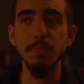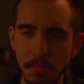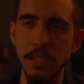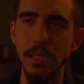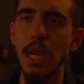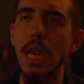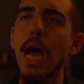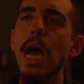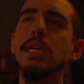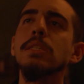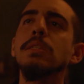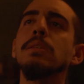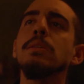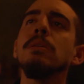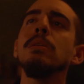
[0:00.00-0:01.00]
But
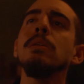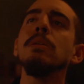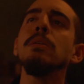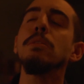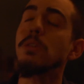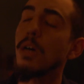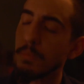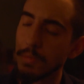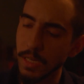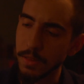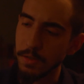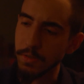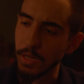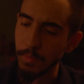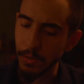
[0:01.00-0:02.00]
alas, Tom said
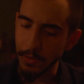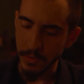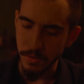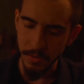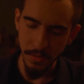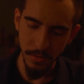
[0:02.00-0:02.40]
they're demos.